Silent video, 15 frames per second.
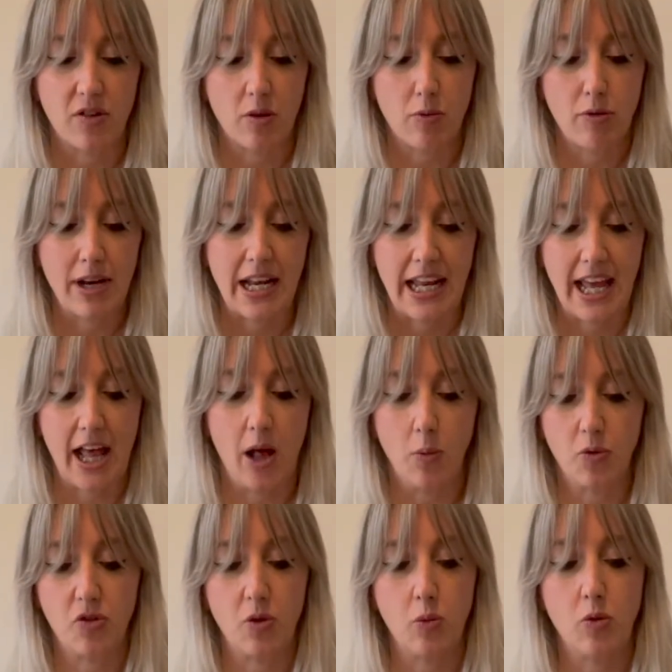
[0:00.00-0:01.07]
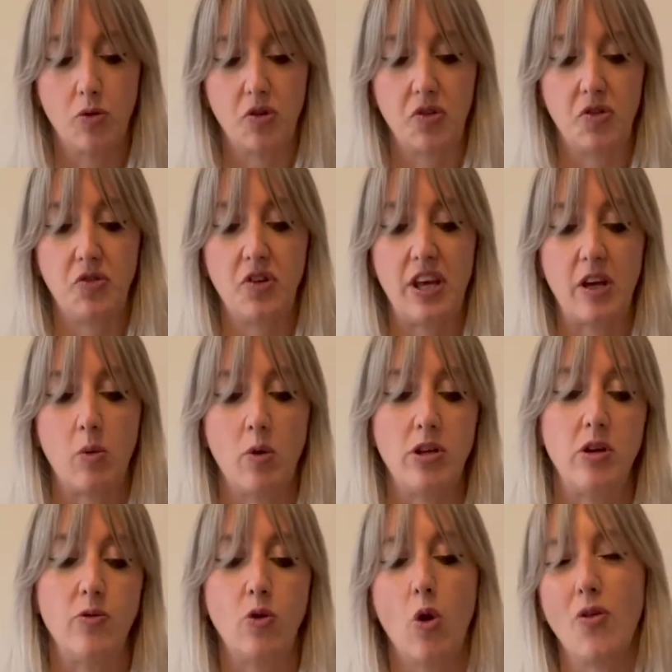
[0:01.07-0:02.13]
So it really helps the wool to stick when
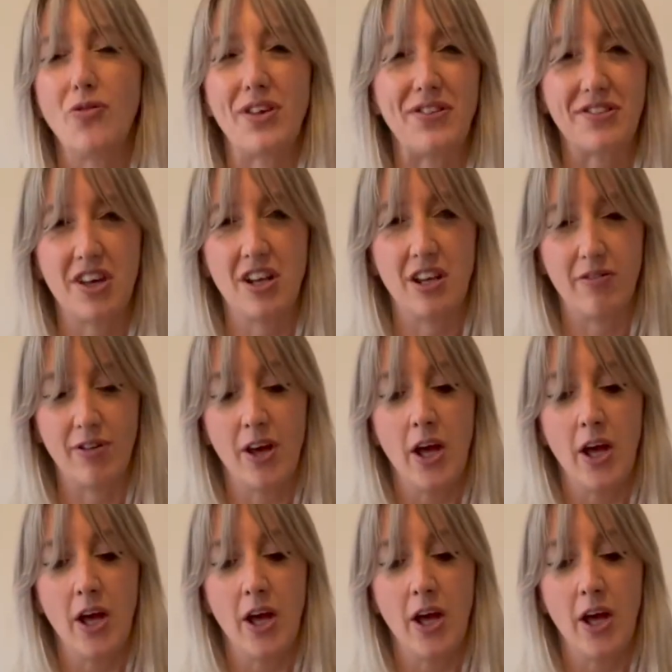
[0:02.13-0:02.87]
you've got this kind of